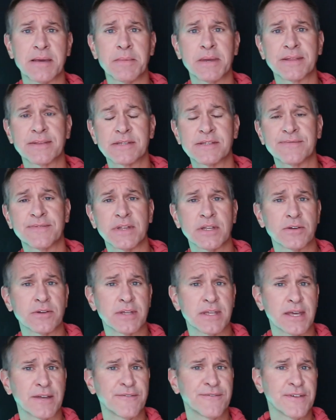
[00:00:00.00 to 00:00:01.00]
I make this video, you
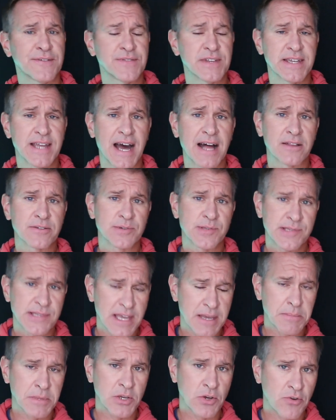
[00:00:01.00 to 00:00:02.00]
can get a $50
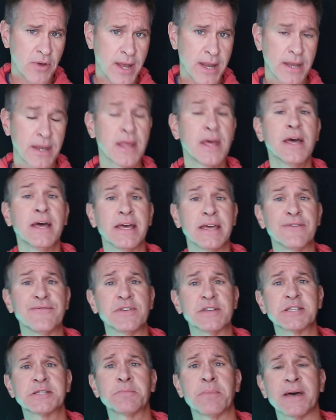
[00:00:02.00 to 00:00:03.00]
statement credit if
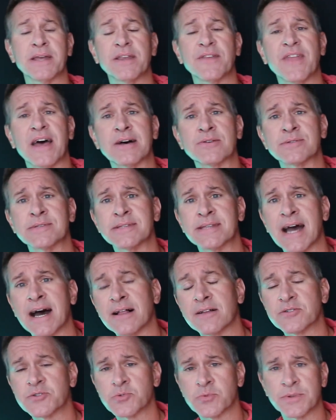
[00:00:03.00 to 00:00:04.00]
you spend
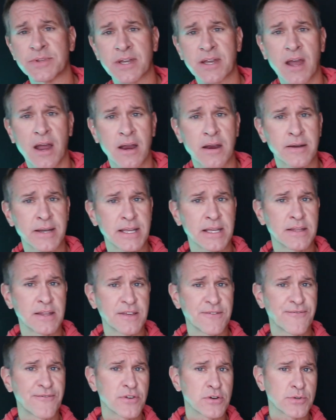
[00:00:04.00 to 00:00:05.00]
$1,000 with the card in
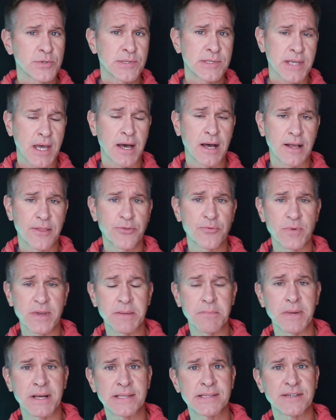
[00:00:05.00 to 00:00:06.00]
the first uh, three
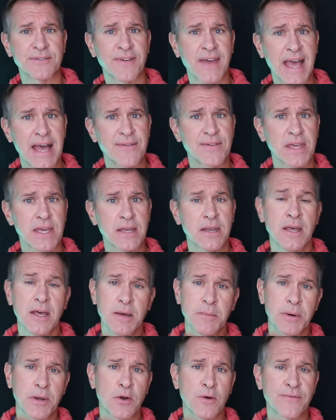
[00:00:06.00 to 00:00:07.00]
months of having it,
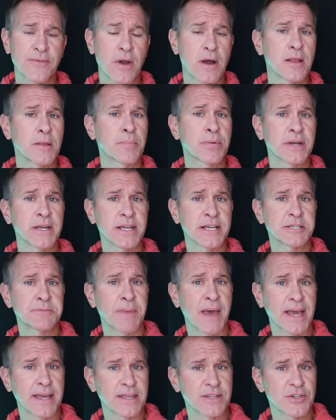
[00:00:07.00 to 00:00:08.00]
but overall a pretty nice
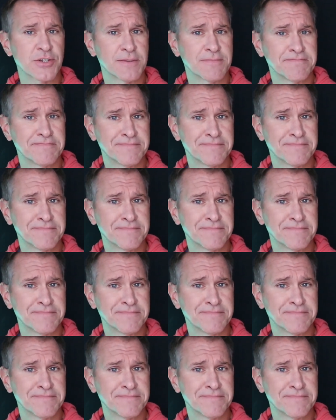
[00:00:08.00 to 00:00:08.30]
package.